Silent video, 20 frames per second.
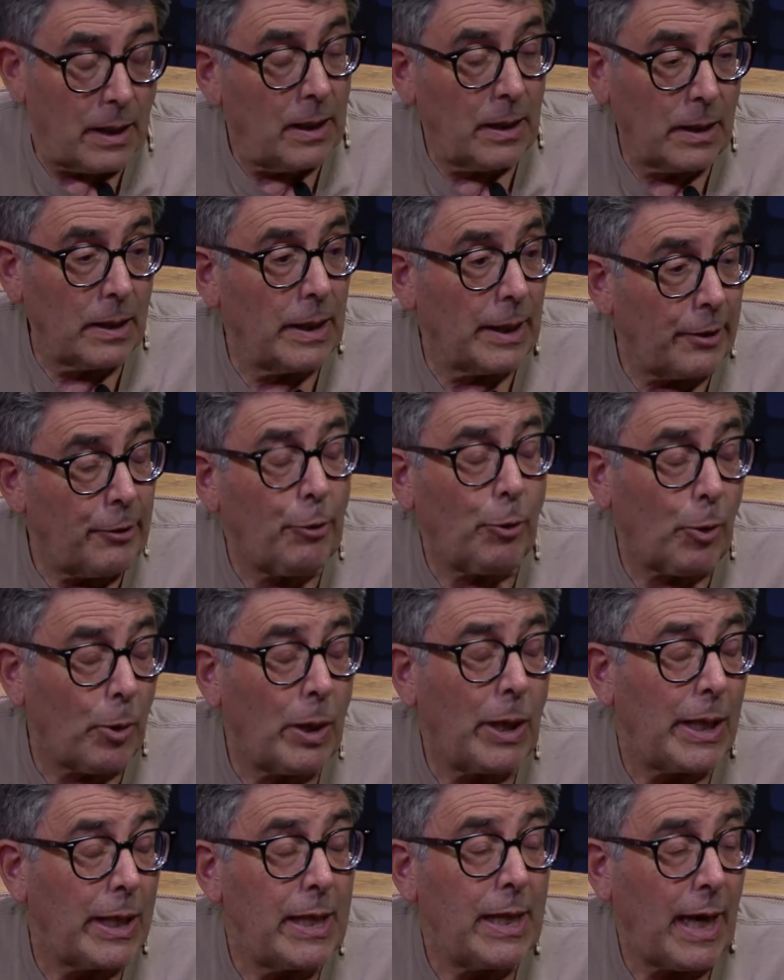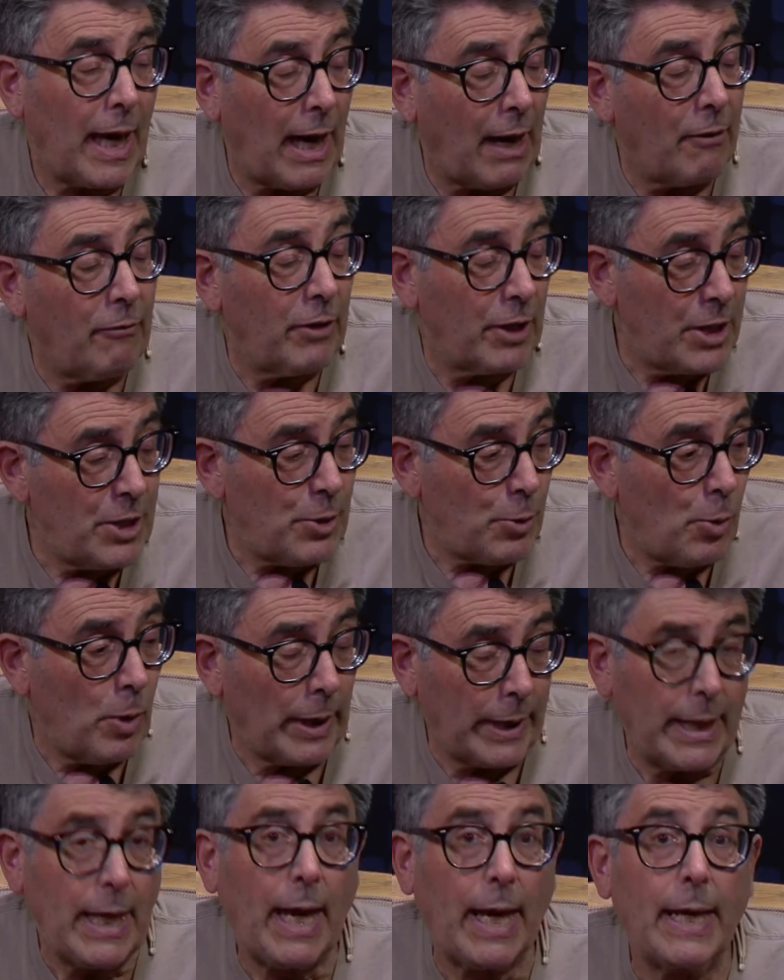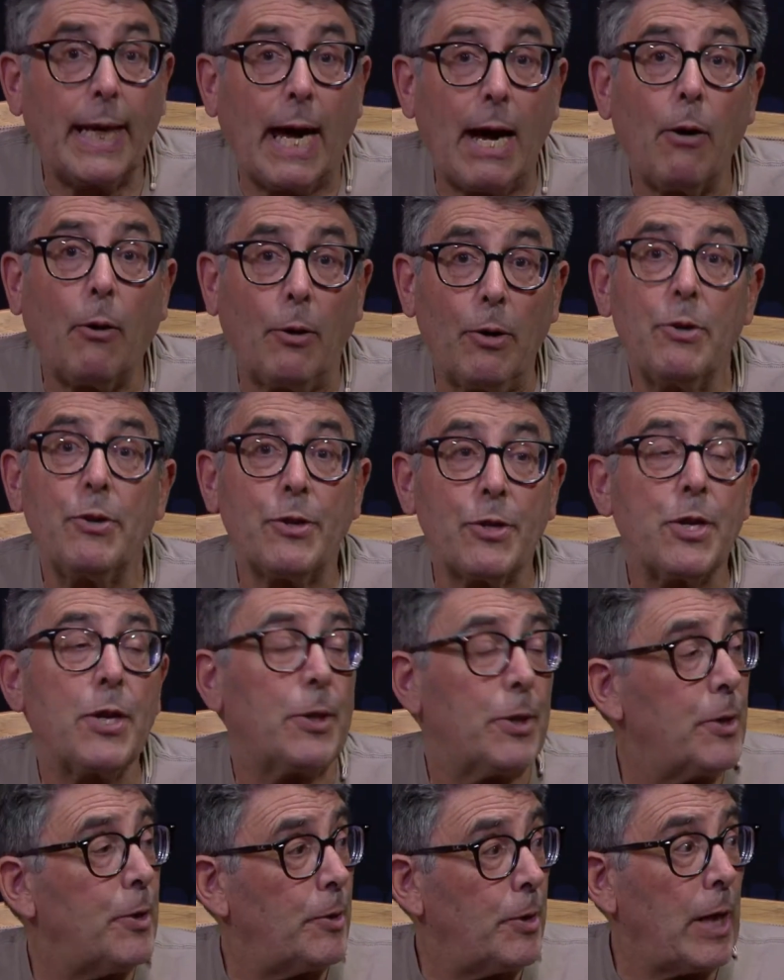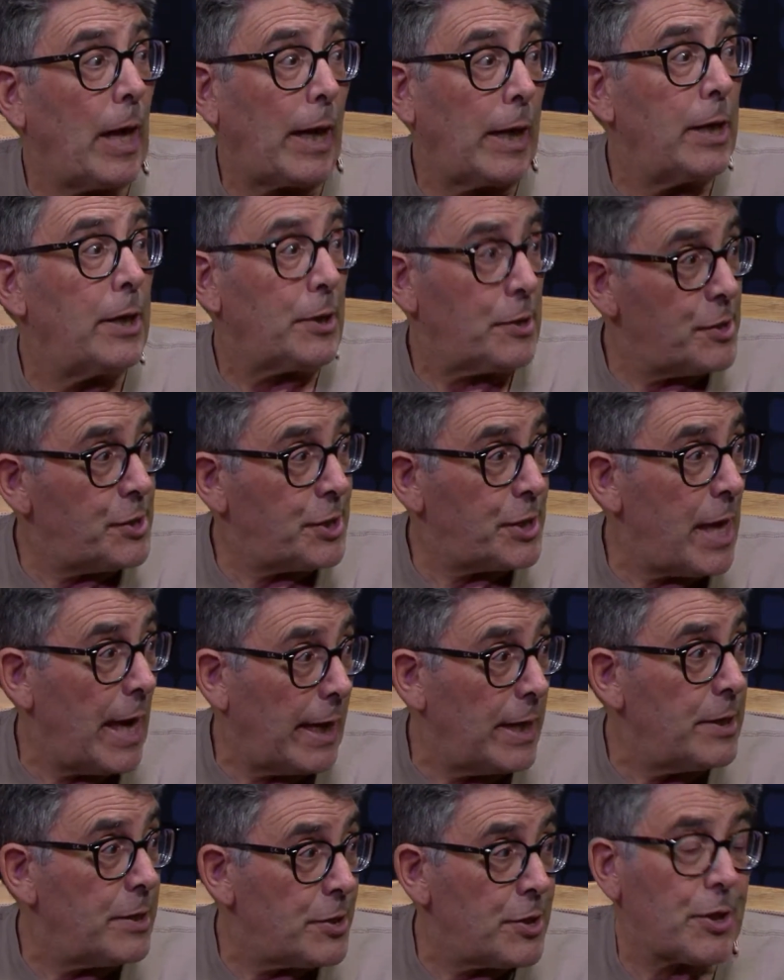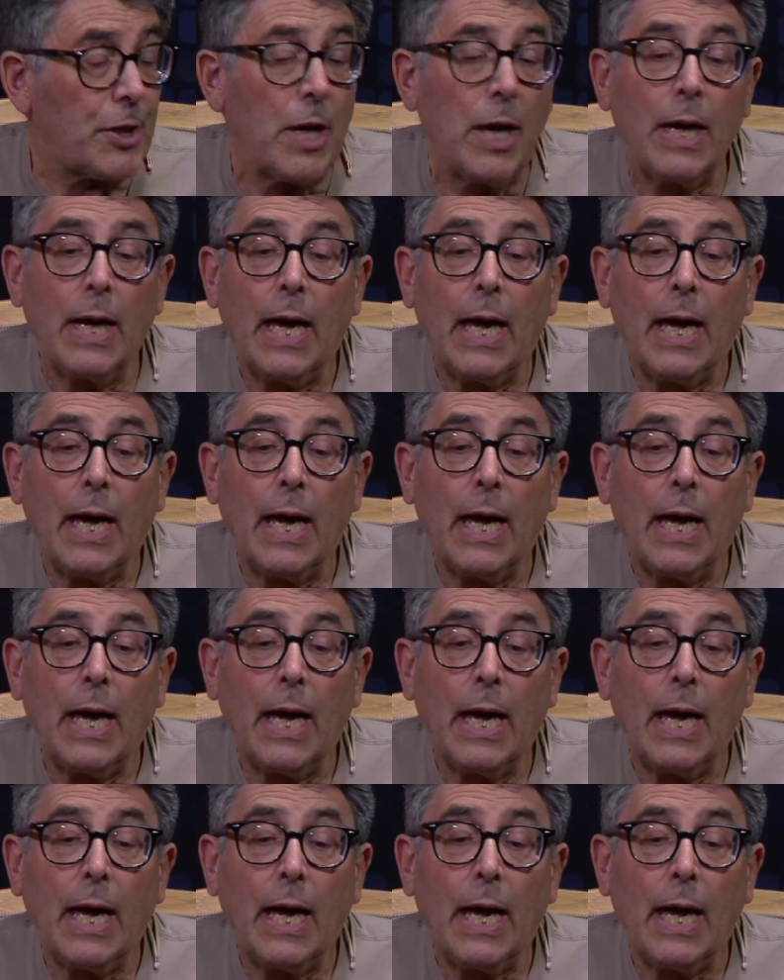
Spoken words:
literally every 28 hours in the United States.